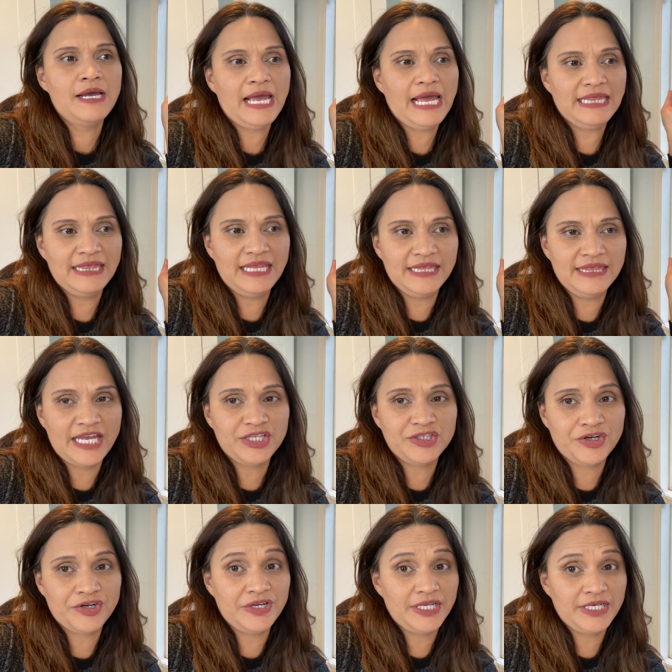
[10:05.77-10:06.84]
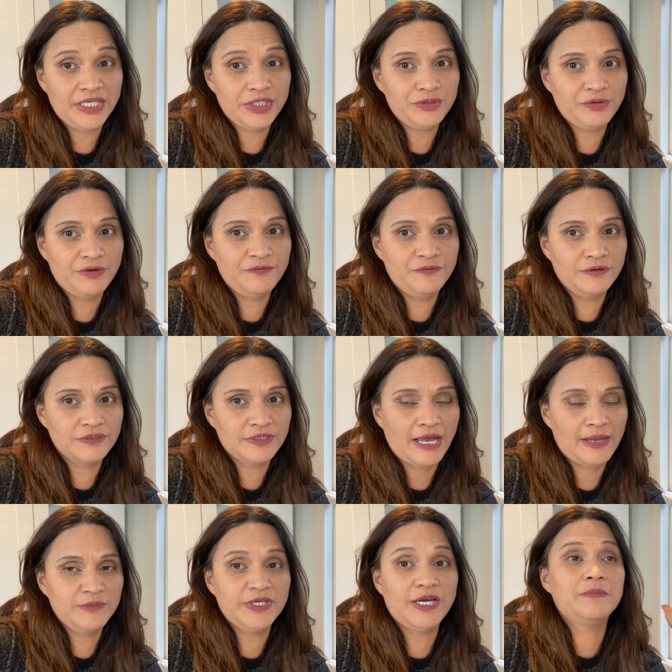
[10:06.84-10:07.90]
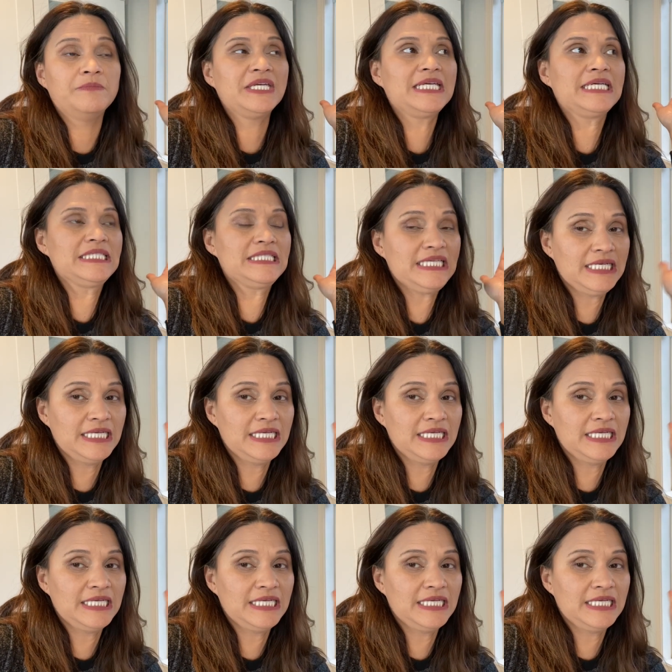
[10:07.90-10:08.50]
and then they turn it into a full-time job because